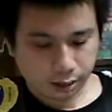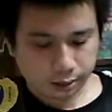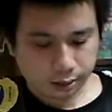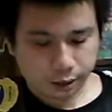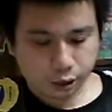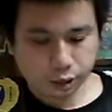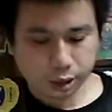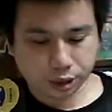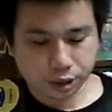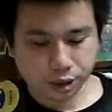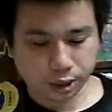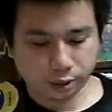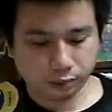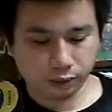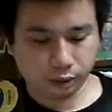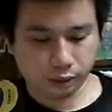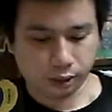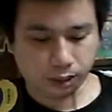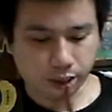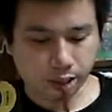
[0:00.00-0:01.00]
This question
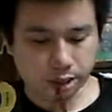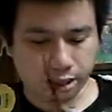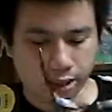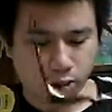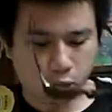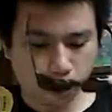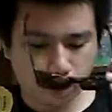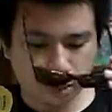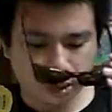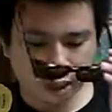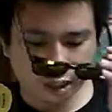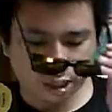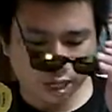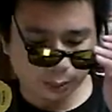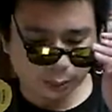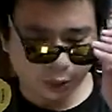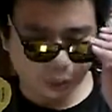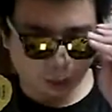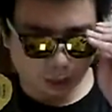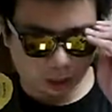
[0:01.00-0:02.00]
from Elite OT
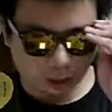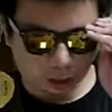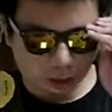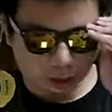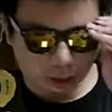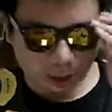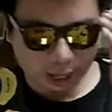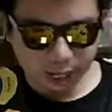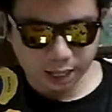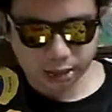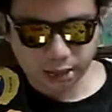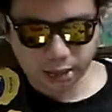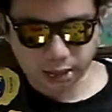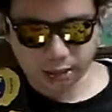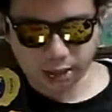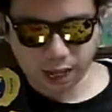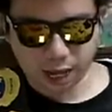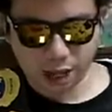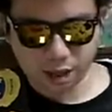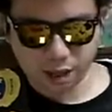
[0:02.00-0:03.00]
James 3.
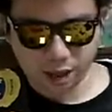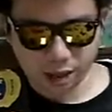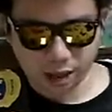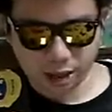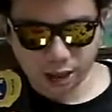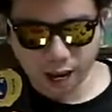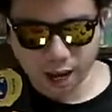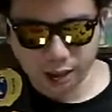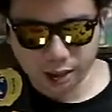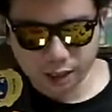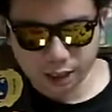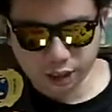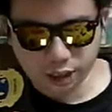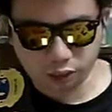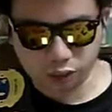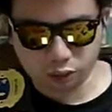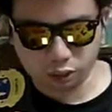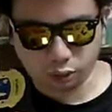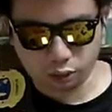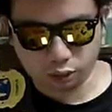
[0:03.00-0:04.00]
Kurt, can you add
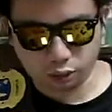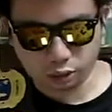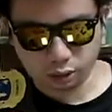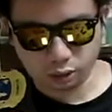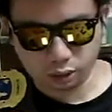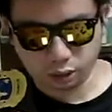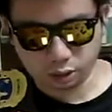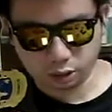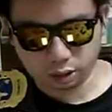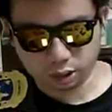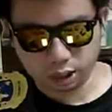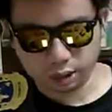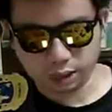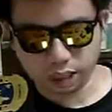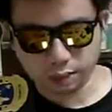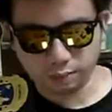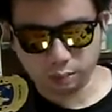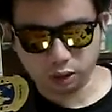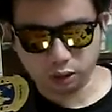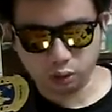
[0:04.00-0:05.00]
this to your
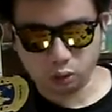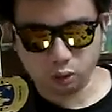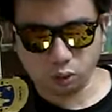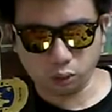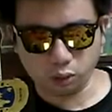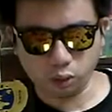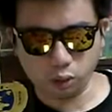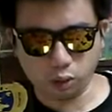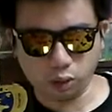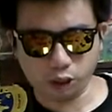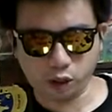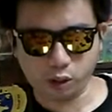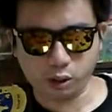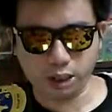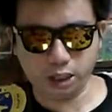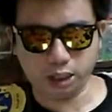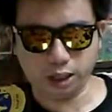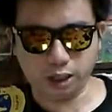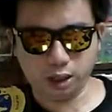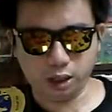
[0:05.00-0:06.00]
December 2020
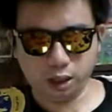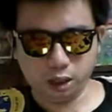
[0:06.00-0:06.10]
Q&A?